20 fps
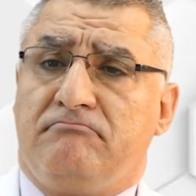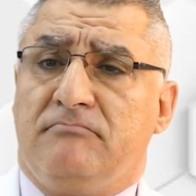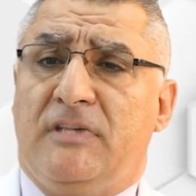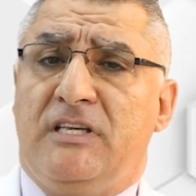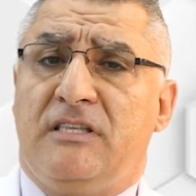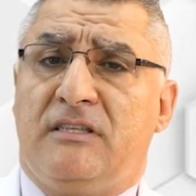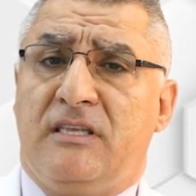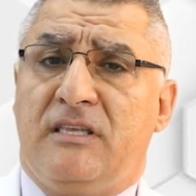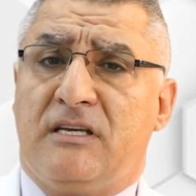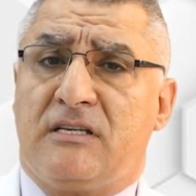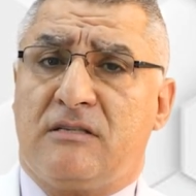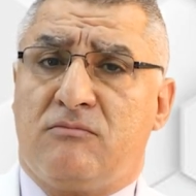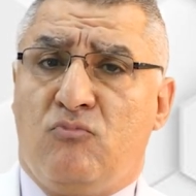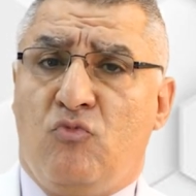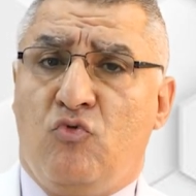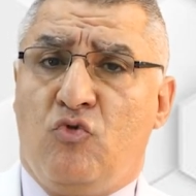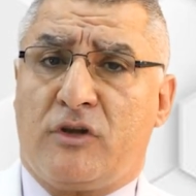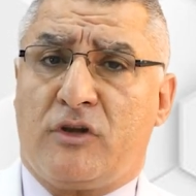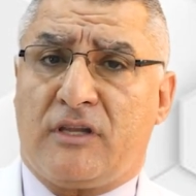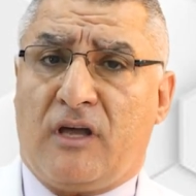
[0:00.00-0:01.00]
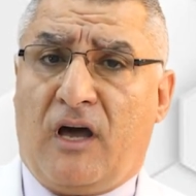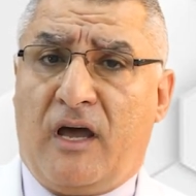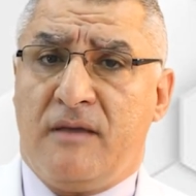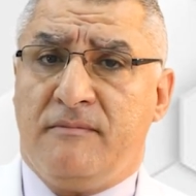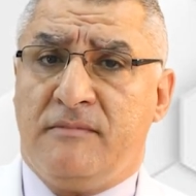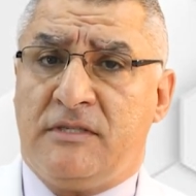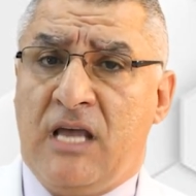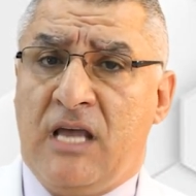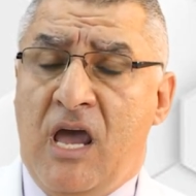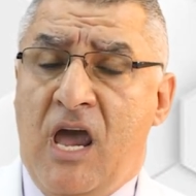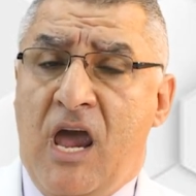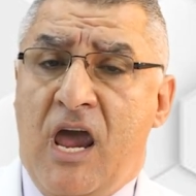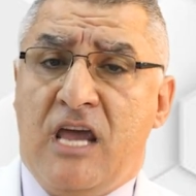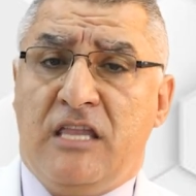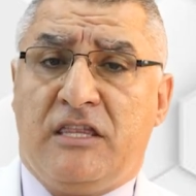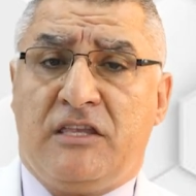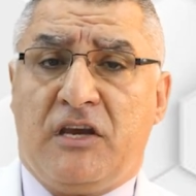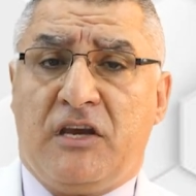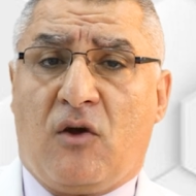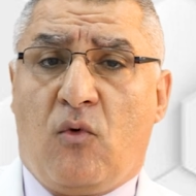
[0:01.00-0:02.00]
It takes more times.
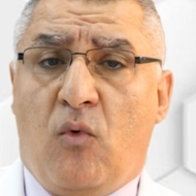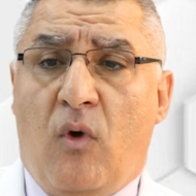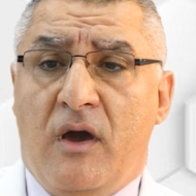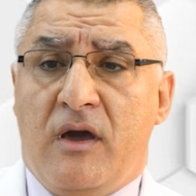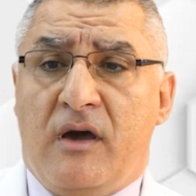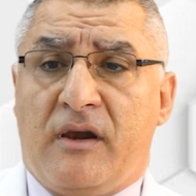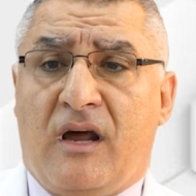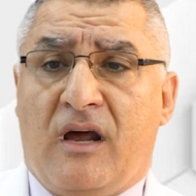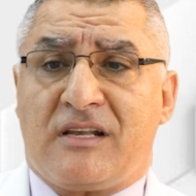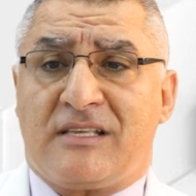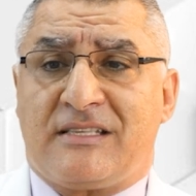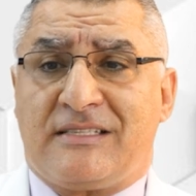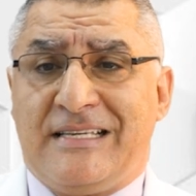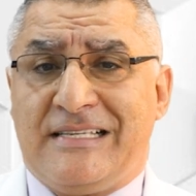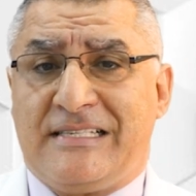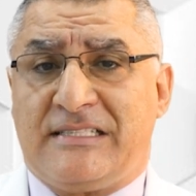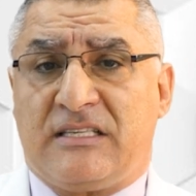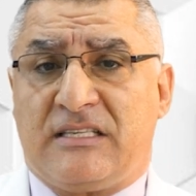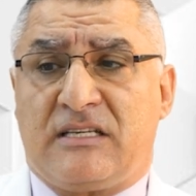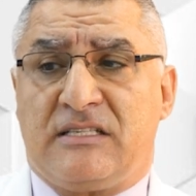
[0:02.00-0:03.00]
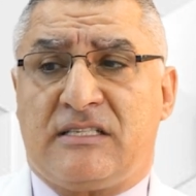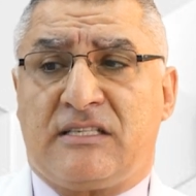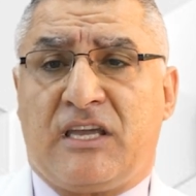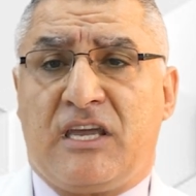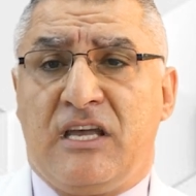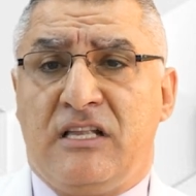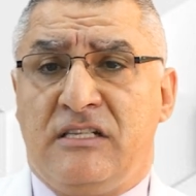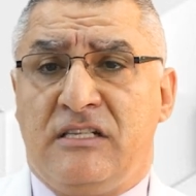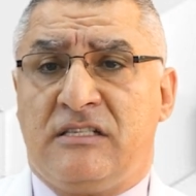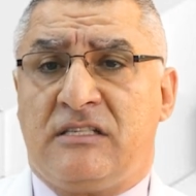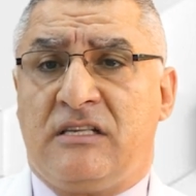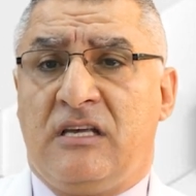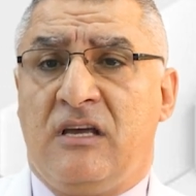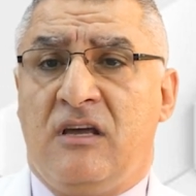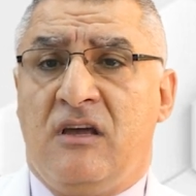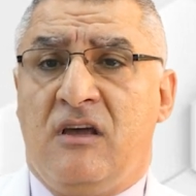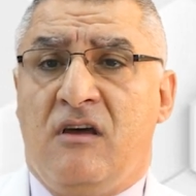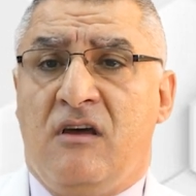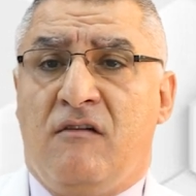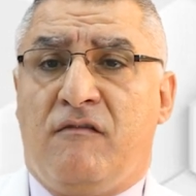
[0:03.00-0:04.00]
It requires artistic skills
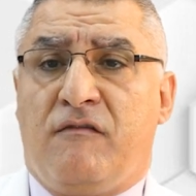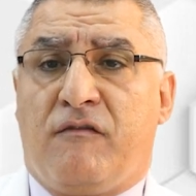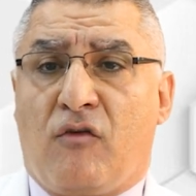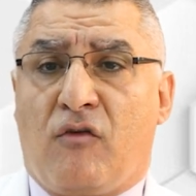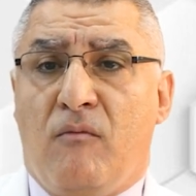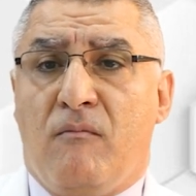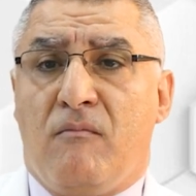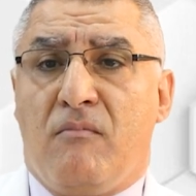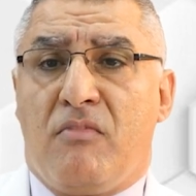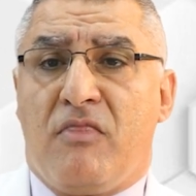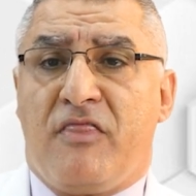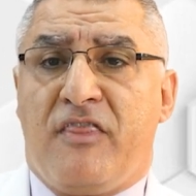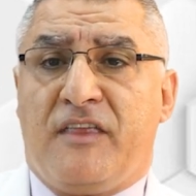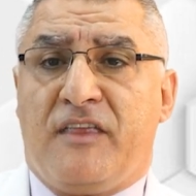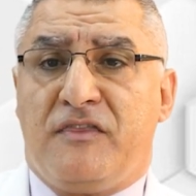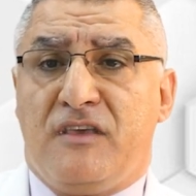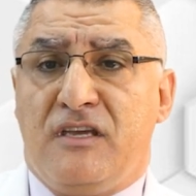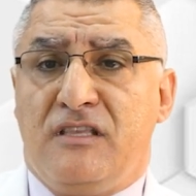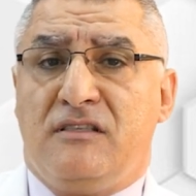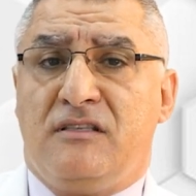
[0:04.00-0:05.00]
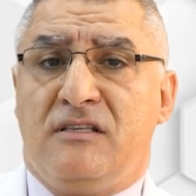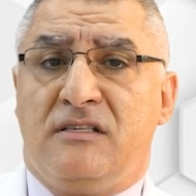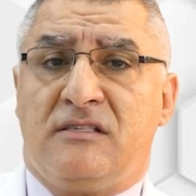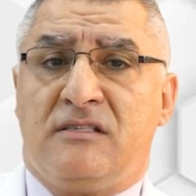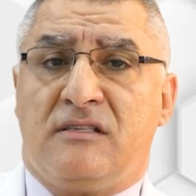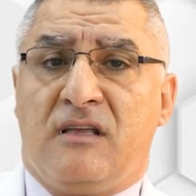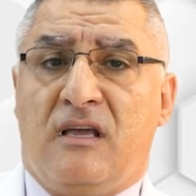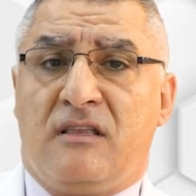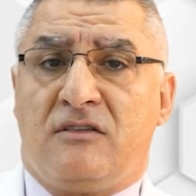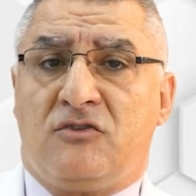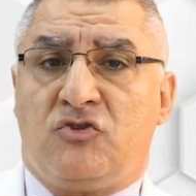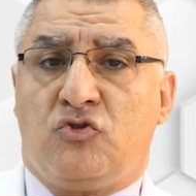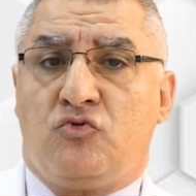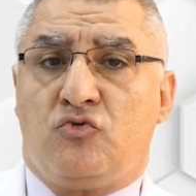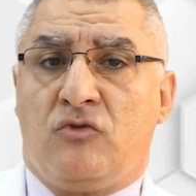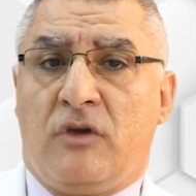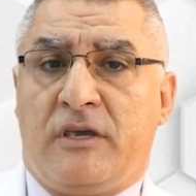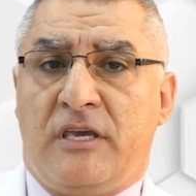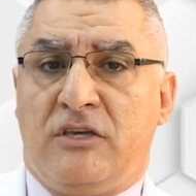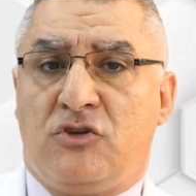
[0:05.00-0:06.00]
from the dentist, and
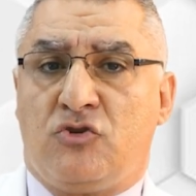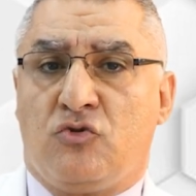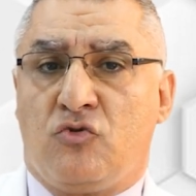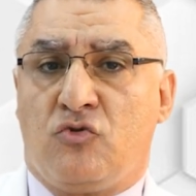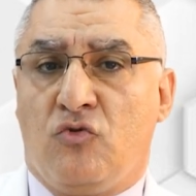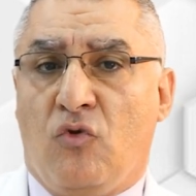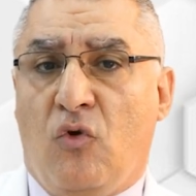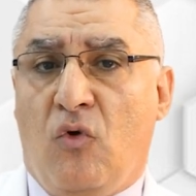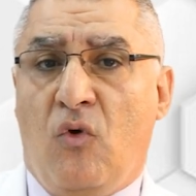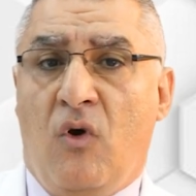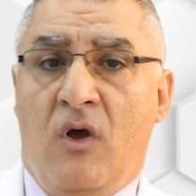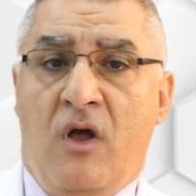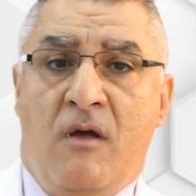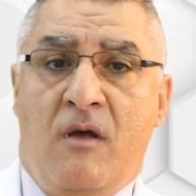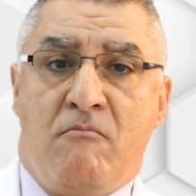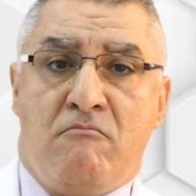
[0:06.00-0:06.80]
he should know